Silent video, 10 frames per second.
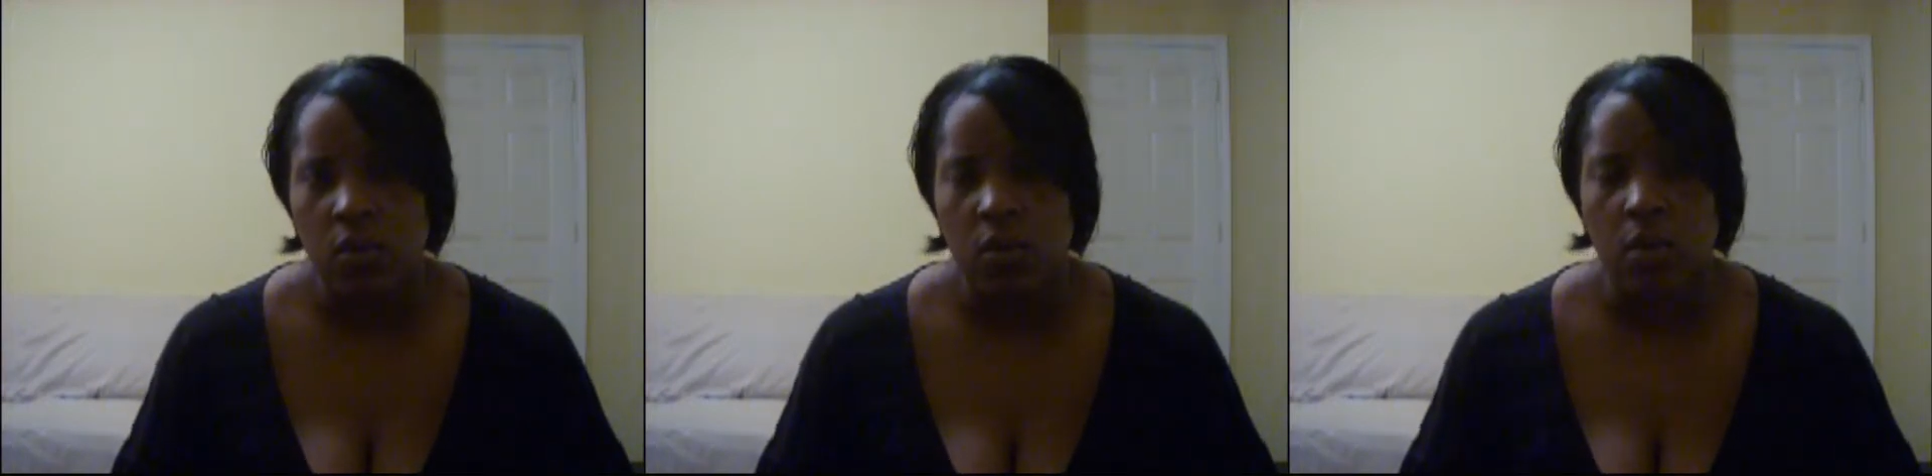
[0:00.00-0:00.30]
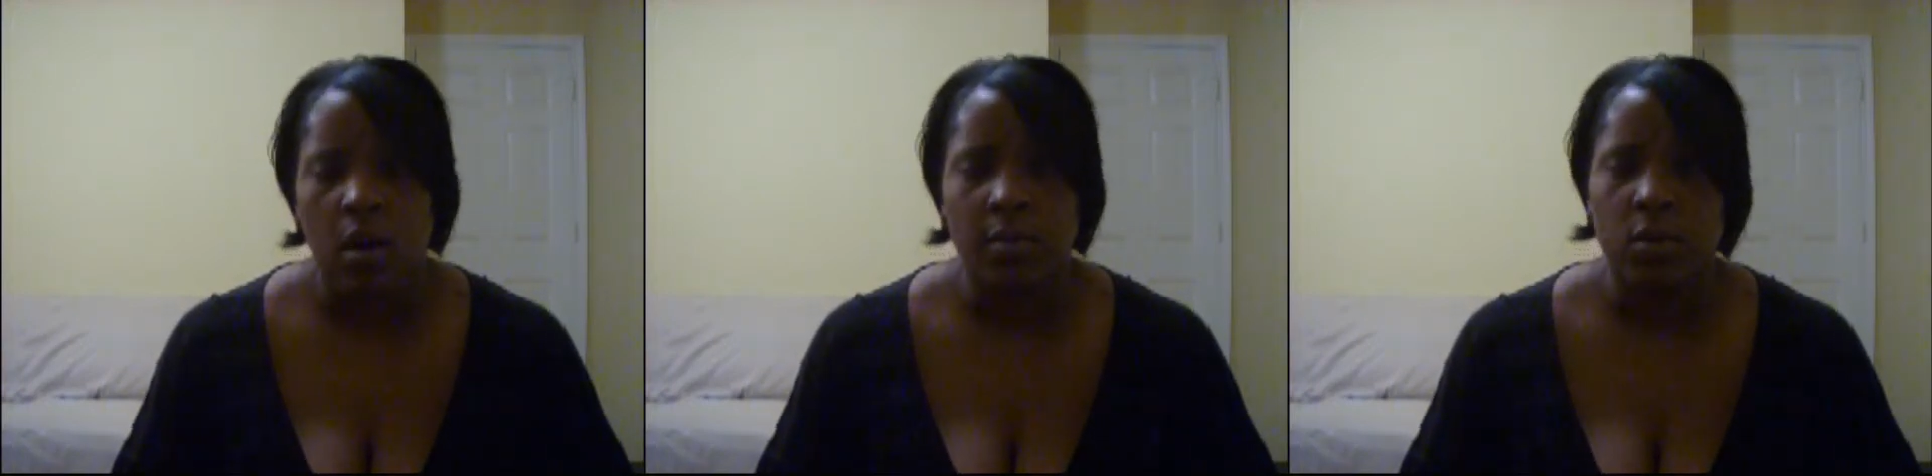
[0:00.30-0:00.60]

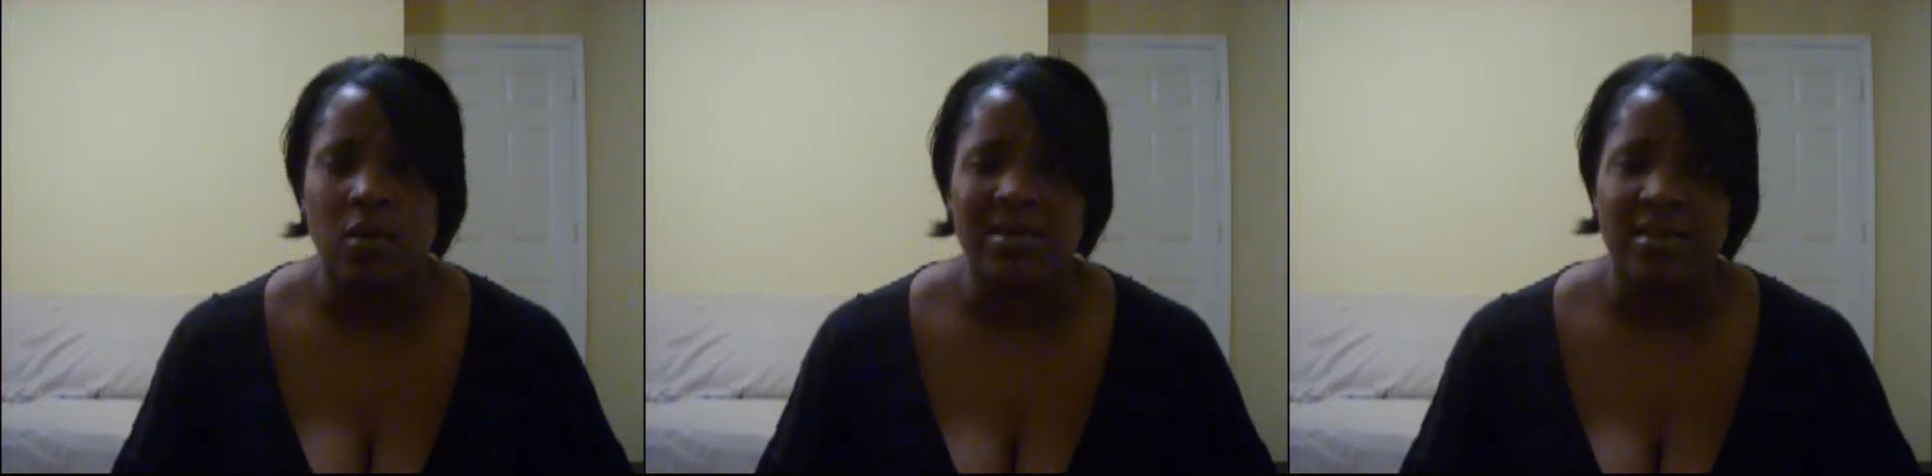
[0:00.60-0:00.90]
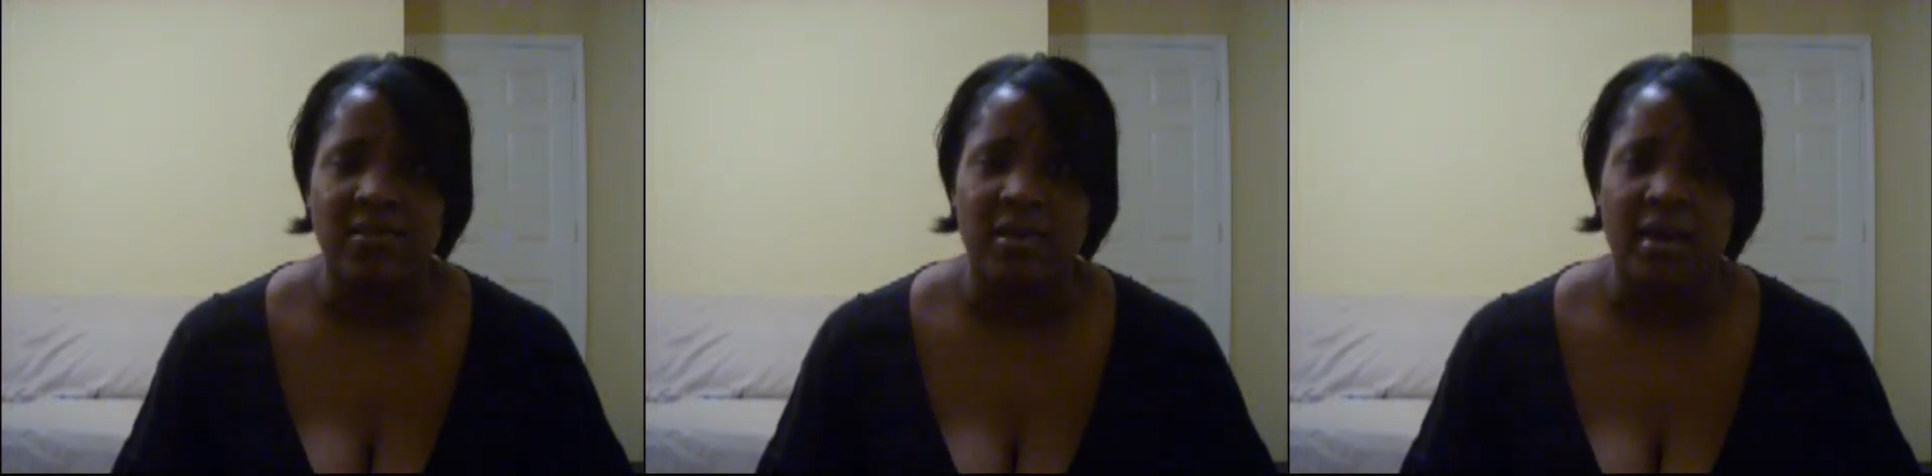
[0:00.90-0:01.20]
or I'm going
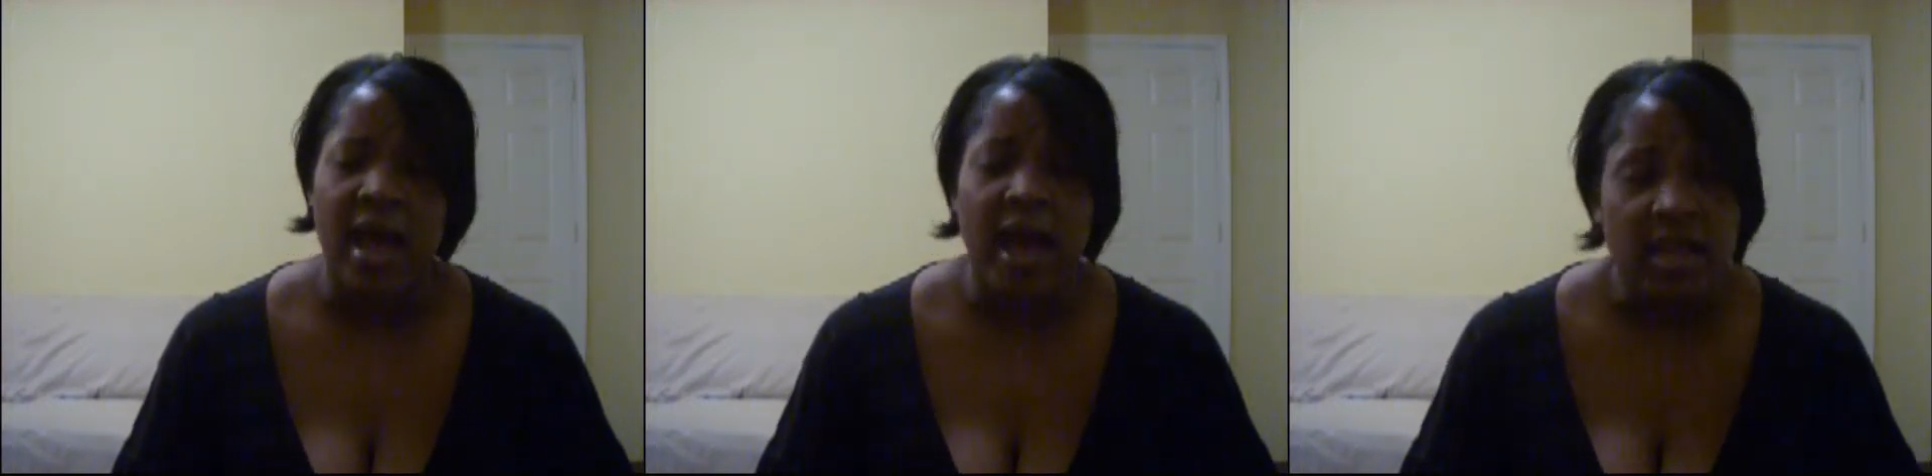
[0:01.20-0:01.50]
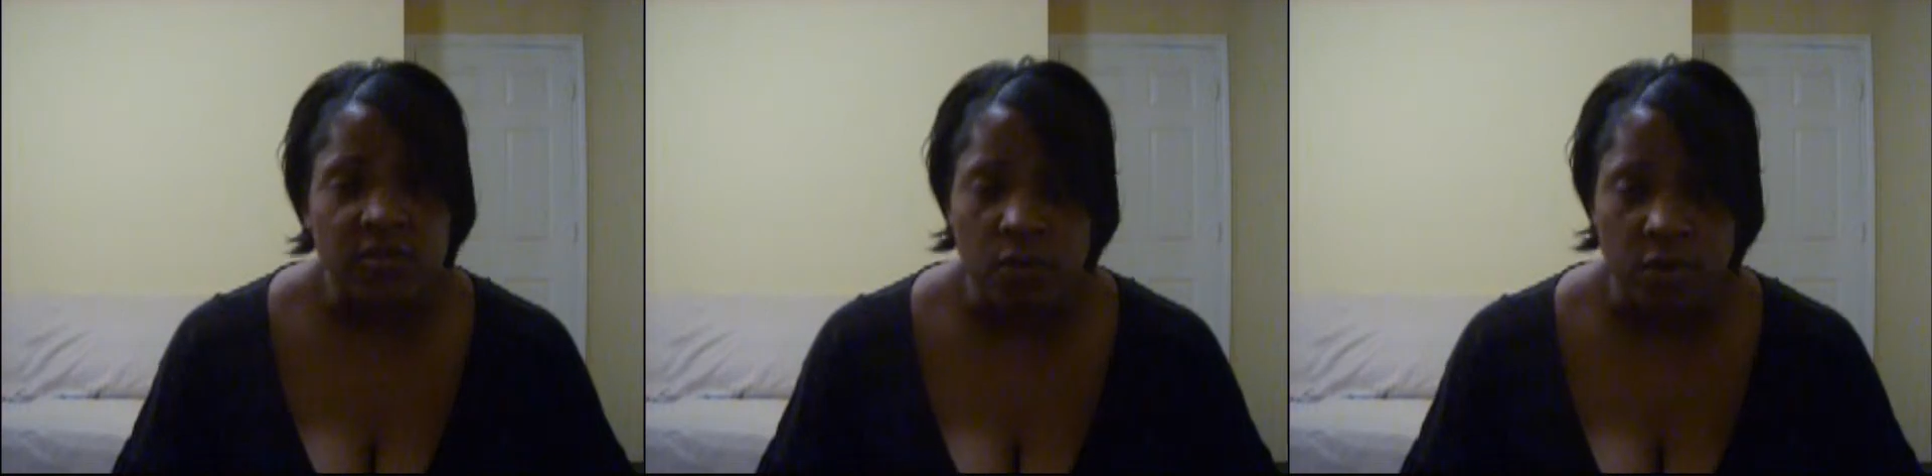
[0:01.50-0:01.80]
to even
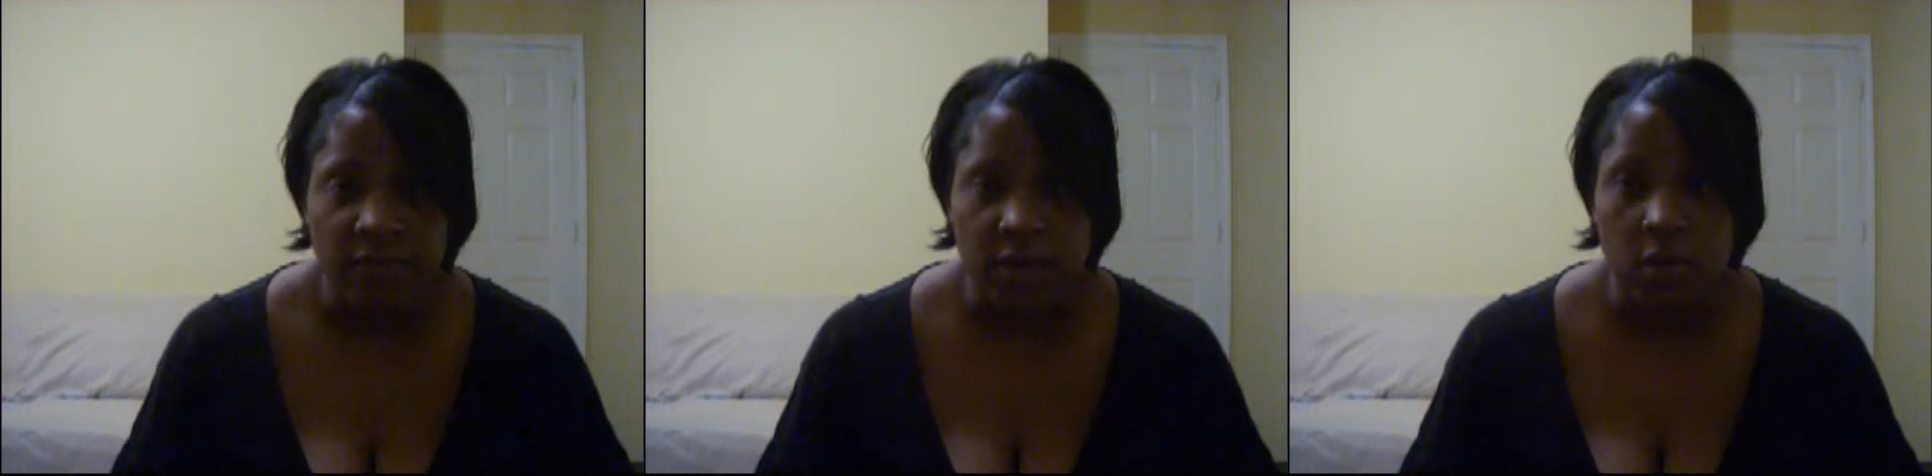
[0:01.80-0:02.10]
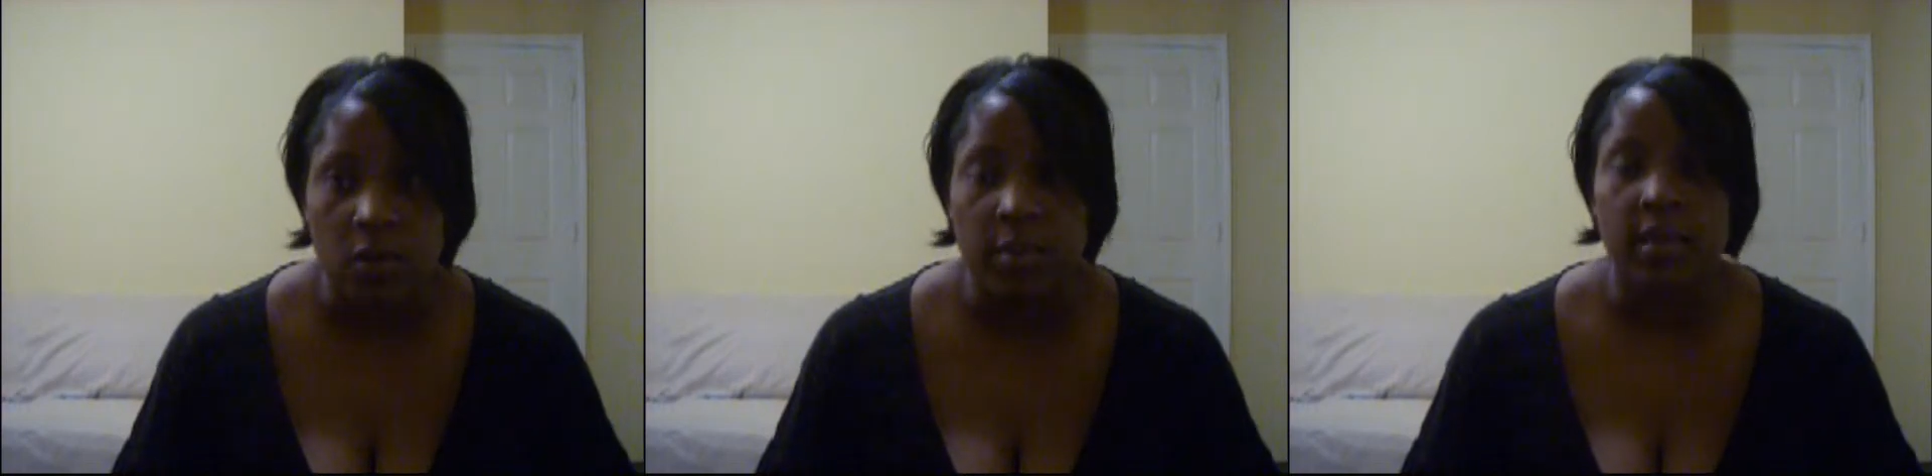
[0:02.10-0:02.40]
ask for a
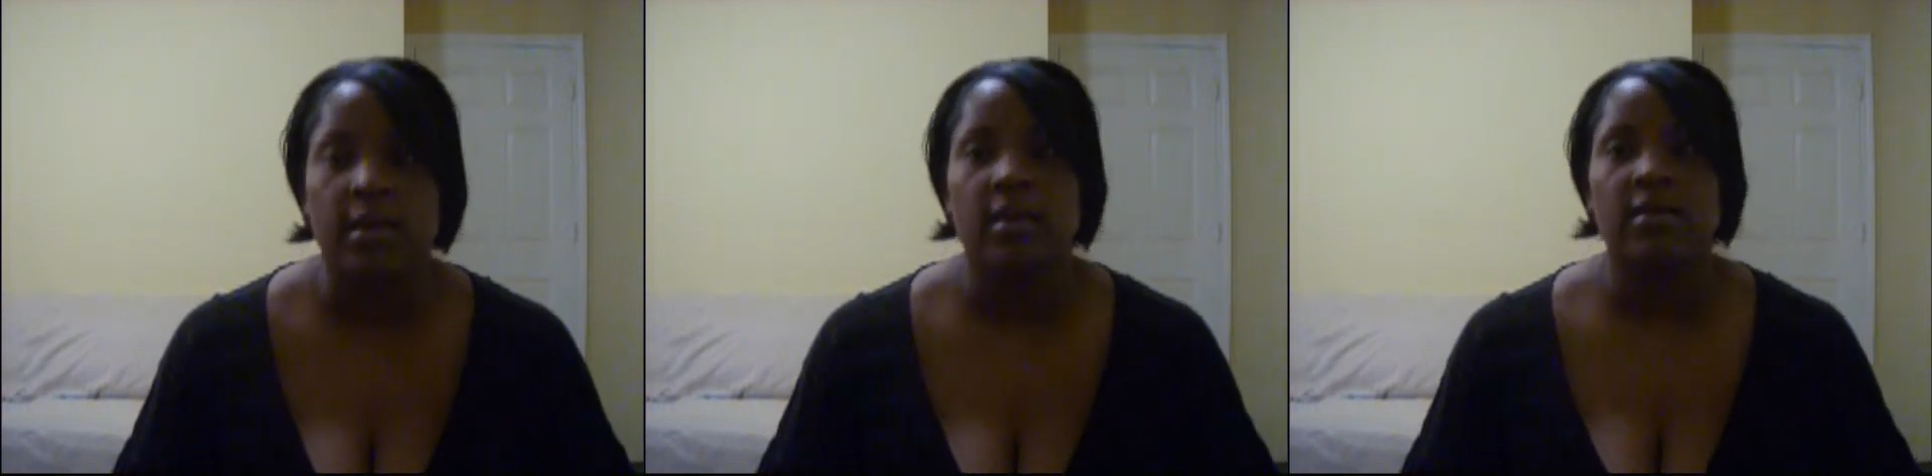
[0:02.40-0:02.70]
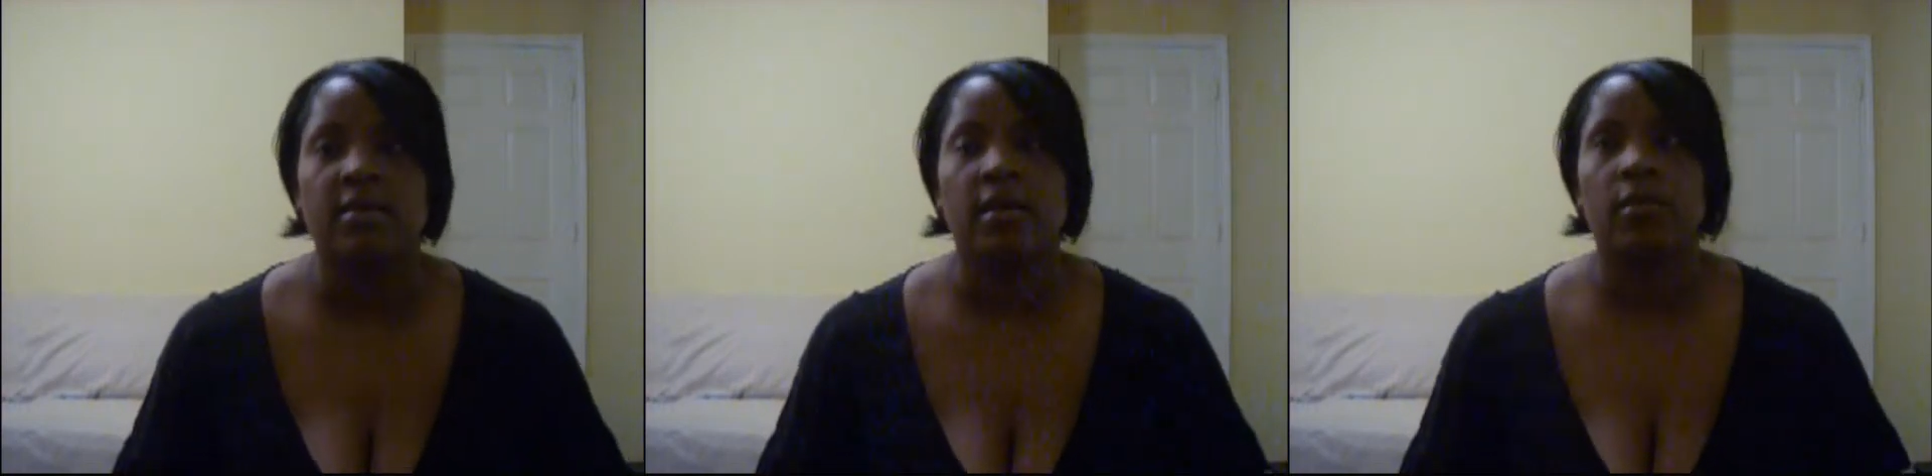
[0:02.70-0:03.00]
fill,
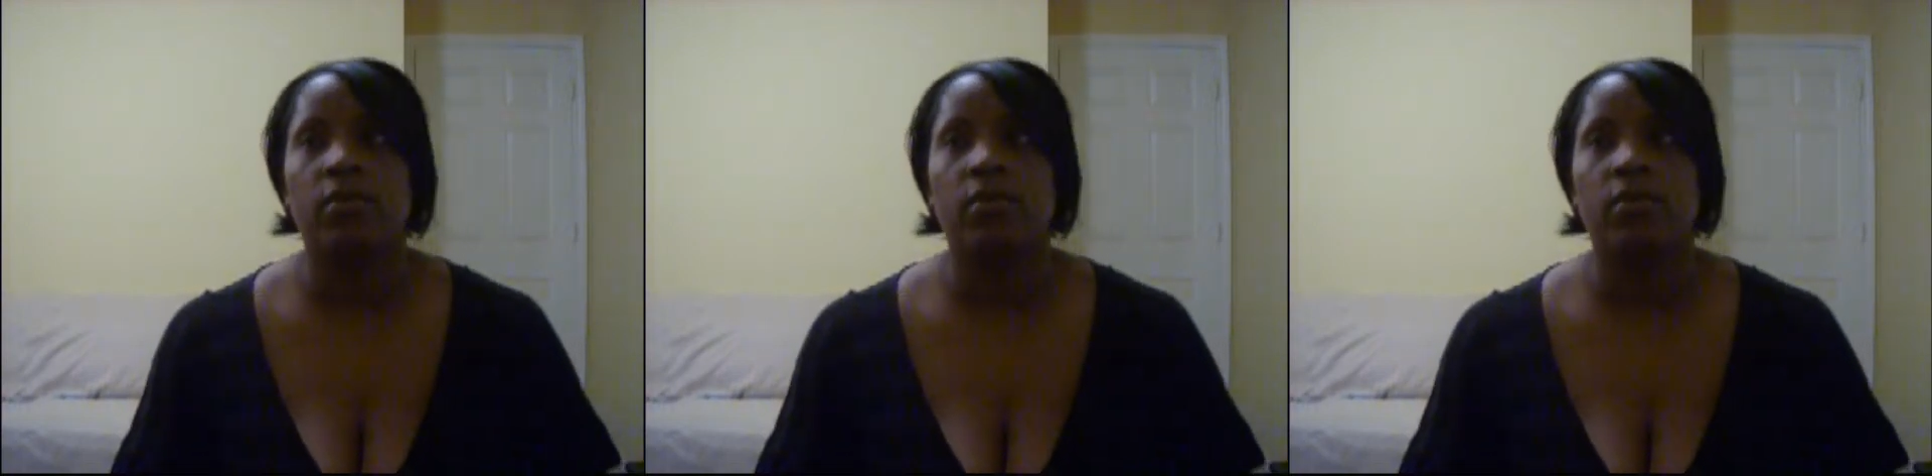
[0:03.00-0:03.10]
because